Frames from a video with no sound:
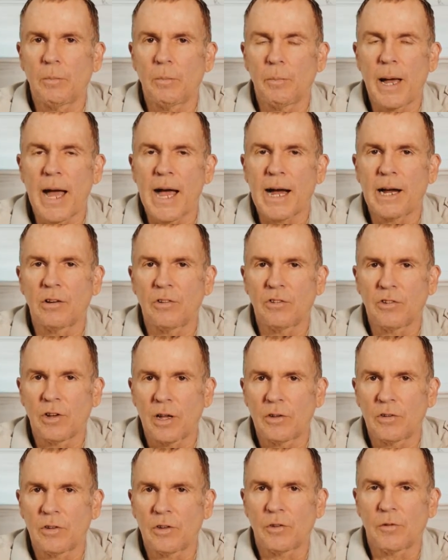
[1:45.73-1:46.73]
package
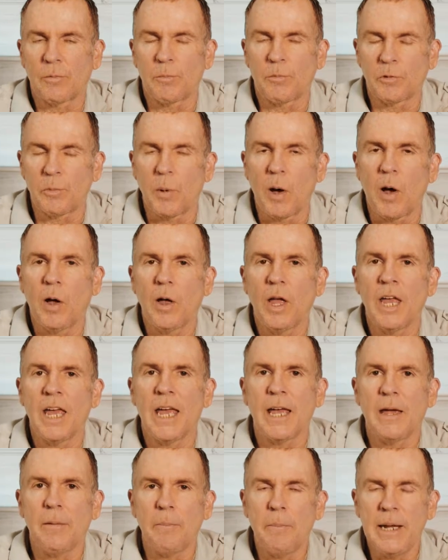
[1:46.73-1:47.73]
sizes, from small,
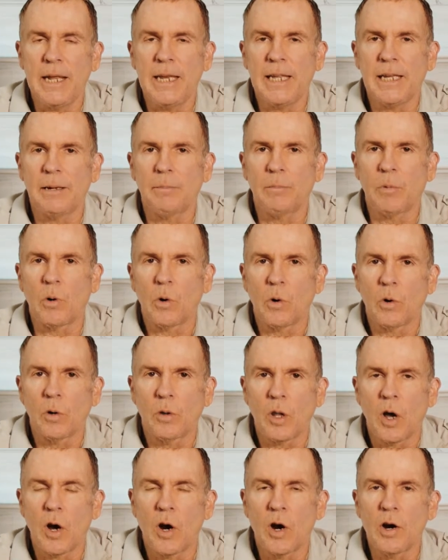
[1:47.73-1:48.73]
medium, or
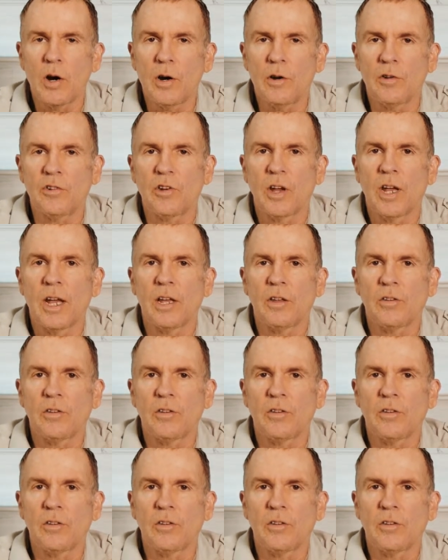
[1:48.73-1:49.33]
large.